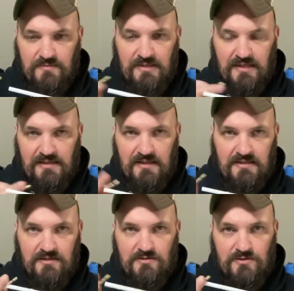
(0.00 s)
being that
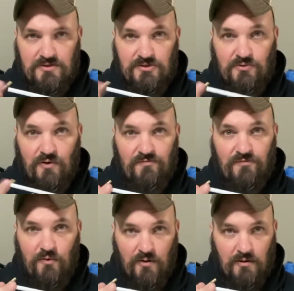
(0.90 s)
this was a
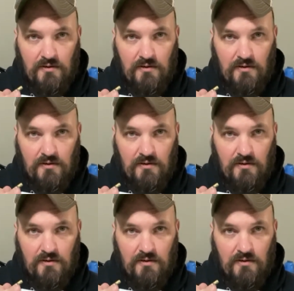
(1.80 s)
204,